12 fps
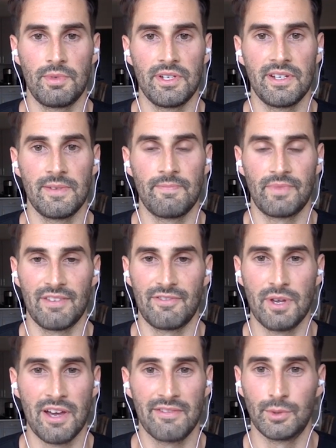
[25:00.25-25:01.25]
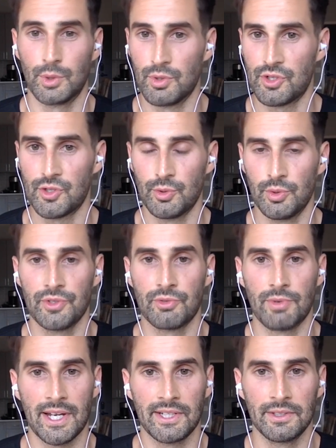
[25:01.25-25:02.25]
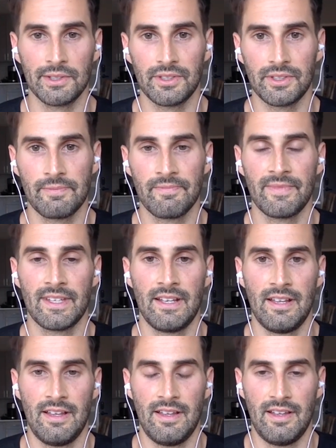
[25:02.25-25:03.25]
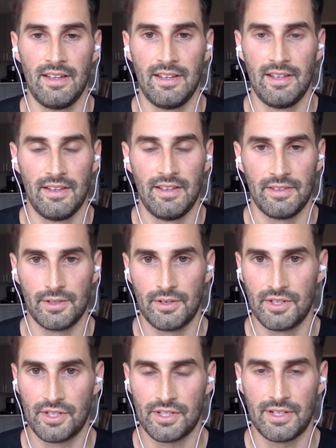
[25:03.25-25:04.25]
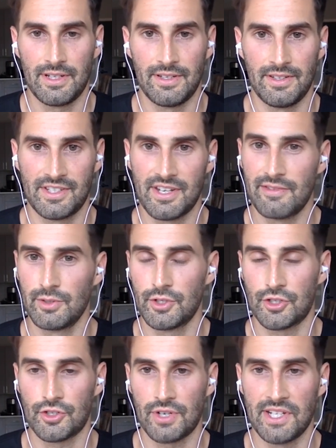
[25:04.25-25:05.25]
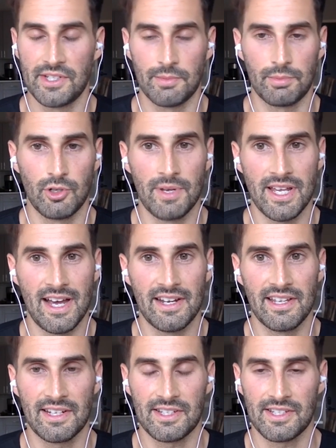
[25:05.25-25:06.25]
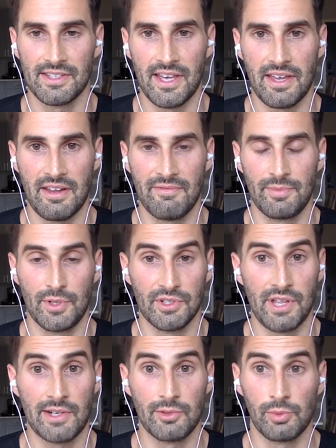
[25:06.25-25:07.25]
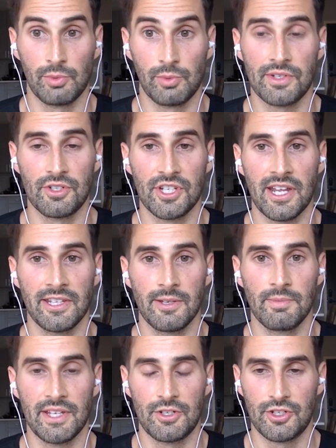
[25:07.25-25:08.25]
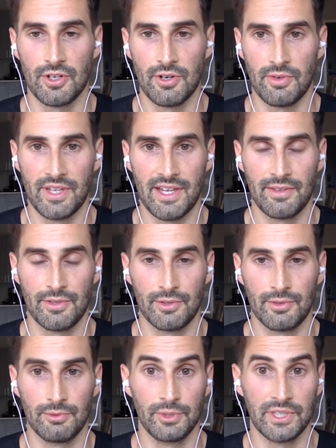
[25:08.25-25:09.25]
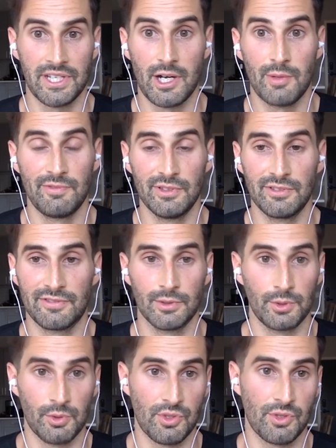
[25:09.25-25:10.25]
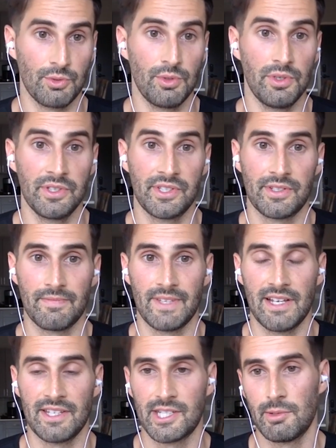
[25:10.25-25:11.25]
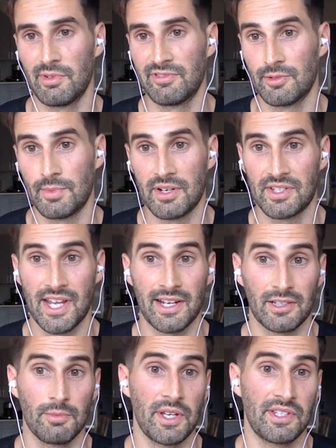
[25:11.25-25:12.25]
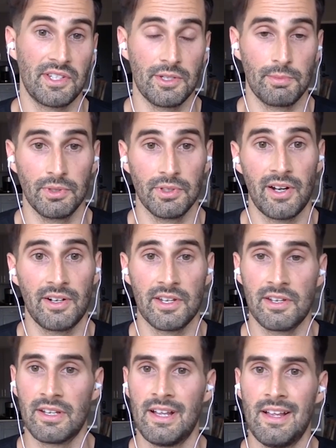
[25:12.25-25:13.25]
be if you have loose stools regularly, there's several strains of probiotics that there's a lot of research on them that show that they're really helpful for loose stools. Some of them are Saccharomyces boulardii,